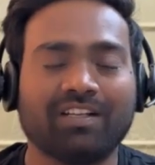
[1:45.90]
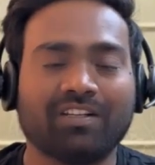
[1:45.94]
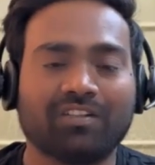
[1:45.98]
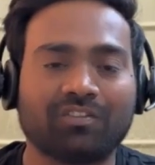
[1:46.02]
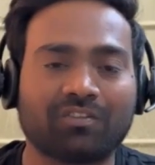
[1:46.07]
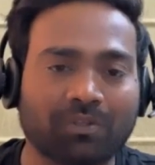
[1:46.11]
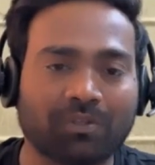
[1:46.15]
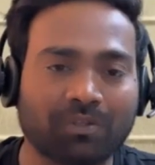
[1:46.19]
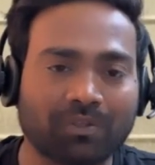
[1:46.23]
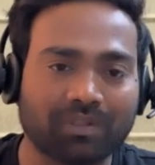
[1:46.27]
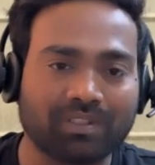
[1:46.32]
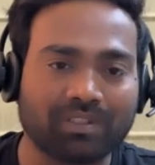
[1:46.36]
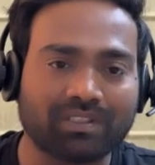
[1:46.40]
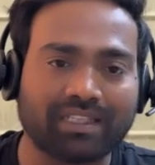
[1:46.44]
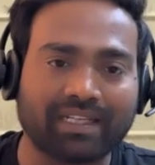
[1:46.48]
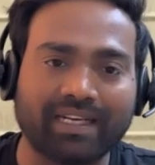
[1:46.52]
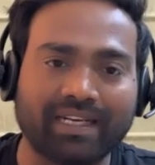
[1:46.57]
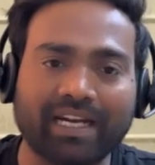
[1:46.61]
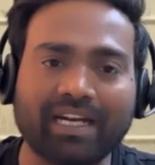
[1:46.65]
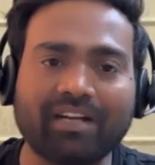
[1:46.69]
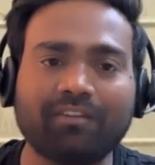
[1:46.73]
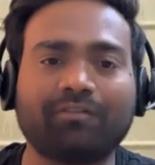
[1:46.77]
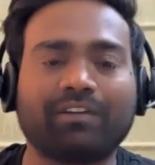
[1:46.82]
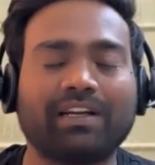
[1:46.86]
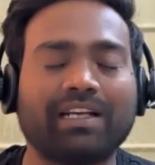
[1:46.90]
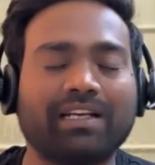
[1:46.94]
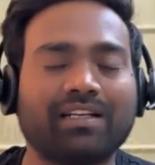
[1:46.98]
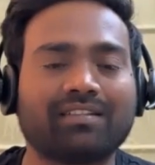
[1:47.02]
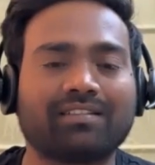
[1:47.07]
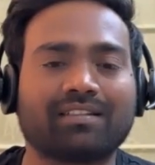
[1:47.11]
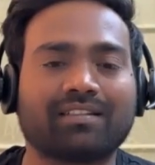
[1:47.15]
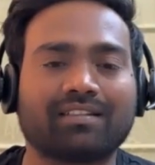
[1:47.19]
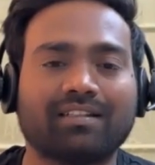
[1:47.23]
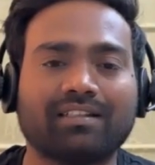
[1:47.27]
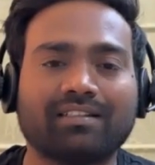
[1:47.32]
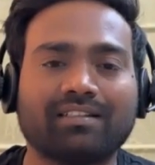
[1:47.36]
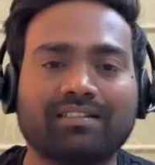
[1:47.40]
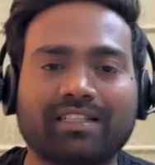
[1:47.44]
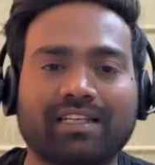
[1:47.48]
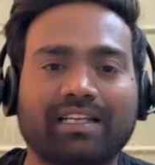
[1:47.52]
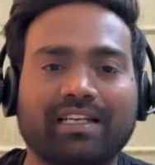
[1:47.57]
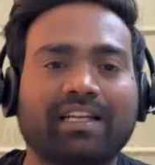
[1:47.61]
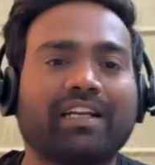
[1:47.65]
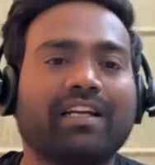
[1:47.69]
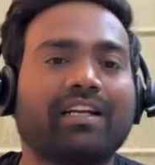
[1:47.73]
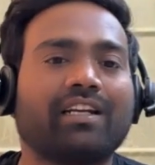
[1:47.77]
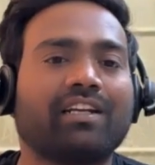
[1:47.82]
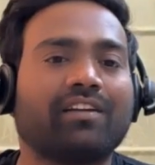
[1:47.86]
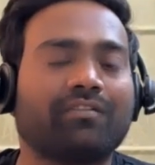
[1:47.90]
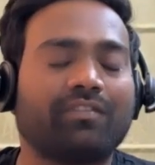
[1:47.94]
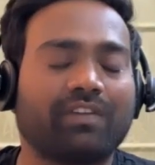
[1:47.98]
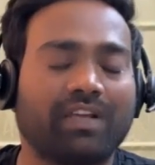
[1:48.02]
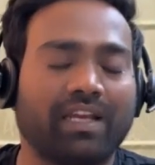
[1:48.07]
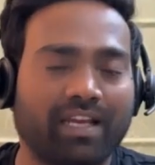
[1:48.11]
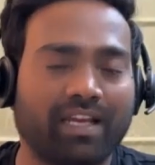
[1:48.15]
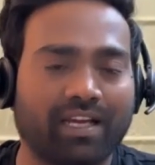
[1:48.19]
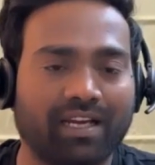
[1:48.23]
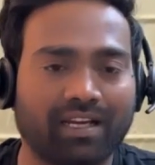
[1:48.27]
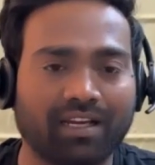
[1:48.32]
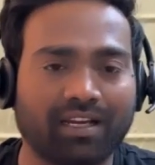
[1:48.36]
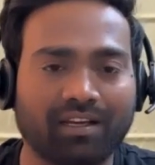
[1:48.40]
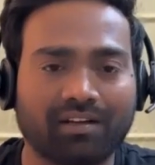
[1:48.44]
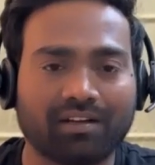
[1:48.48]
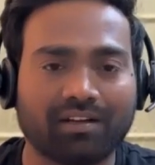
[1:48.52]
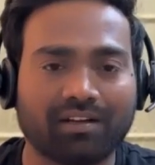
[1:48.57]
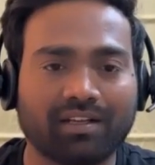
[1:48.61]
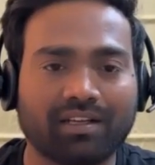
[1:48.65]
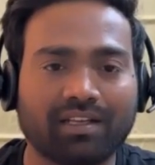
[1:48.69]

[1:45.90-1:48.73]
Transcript: So the Netflix generative AI